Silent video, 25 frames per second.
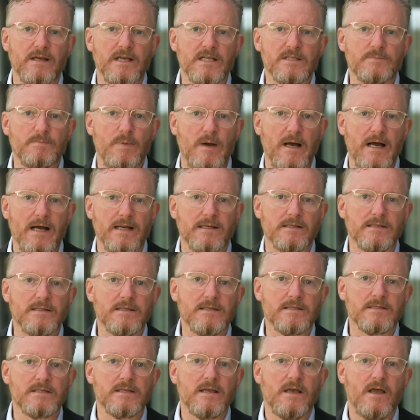as
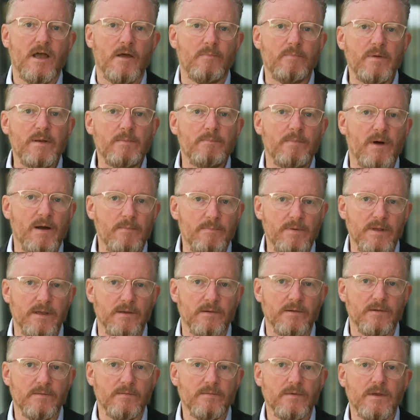partners have been bumpy,
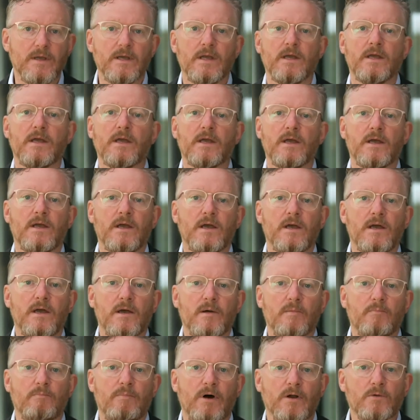
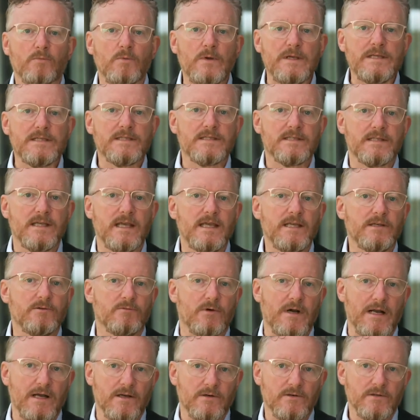but we stayed
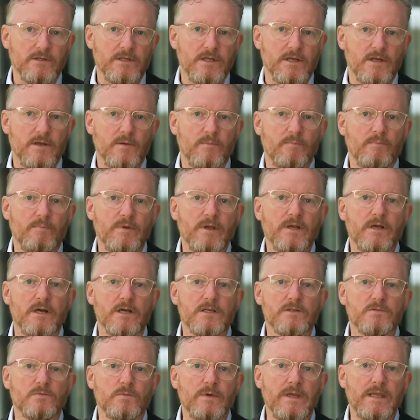ground
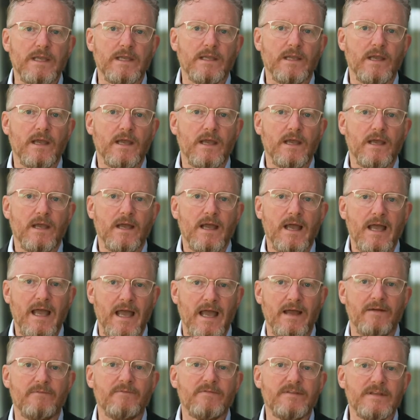because we
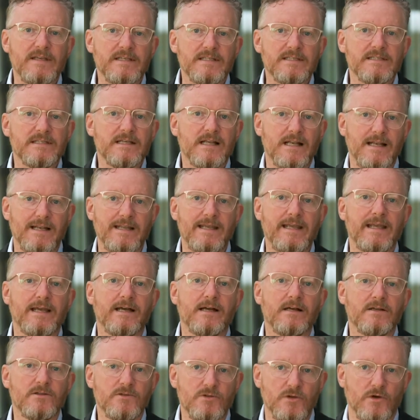have this
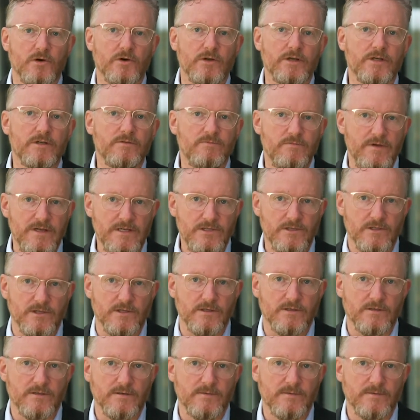clear joint vision.